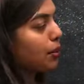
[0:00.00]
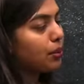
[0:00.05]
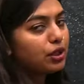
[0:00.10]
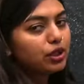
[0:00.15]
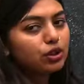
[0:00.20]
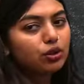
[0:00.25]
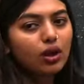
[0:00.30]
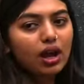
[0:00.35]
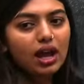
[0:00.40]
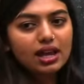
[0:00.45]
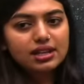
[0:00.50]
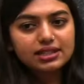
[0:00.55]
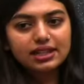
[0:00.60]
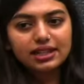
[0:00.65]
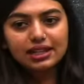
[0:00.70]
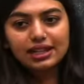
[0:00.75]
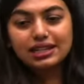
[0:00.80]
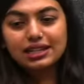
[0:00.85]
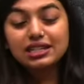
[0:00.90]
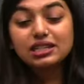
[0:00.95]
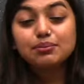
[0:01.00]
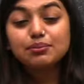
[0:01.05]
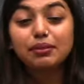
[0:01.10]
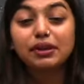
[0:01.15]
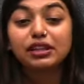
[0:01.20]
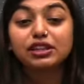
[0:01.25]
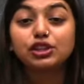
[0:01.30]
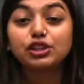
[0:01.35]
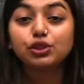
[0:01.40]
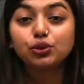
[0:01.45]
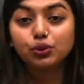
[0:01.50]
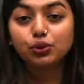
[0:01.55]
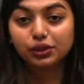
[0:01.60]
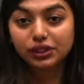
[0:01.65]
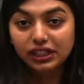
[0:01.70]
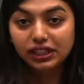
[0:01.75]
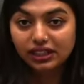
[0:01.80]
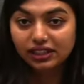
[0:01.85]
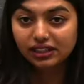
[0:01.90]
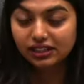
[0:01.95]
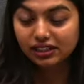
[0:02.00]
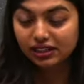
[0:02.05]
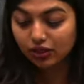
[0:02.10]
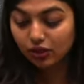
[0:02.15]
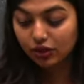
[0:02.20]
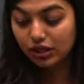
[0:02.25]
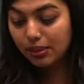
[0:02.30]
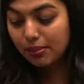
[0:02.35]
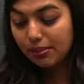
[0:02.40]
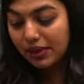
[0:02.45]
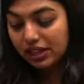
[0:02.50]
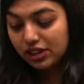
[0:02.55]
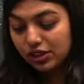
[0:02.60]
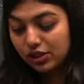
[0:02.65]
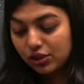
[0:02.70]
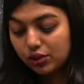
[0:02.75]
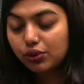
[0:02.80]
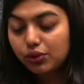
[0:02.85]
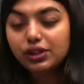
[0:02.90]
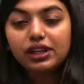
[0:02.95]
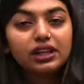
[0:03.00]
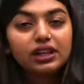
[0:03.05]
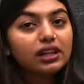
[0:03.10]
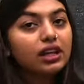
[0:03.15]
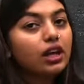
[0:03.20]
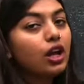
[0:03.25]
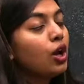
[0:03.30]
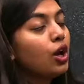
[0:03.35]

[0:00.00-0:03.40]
Amino acid, it is methionine, okay, methionine.